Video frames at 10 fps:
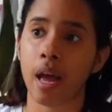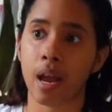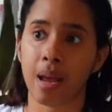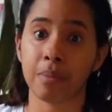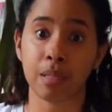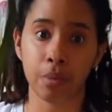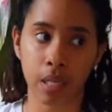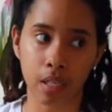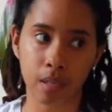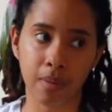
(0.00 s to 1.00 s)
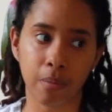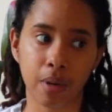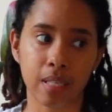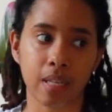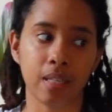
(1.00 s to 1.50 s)
and I'm speaking to my
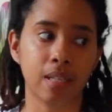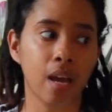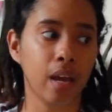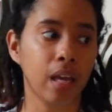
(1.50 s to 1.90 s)
bracelets.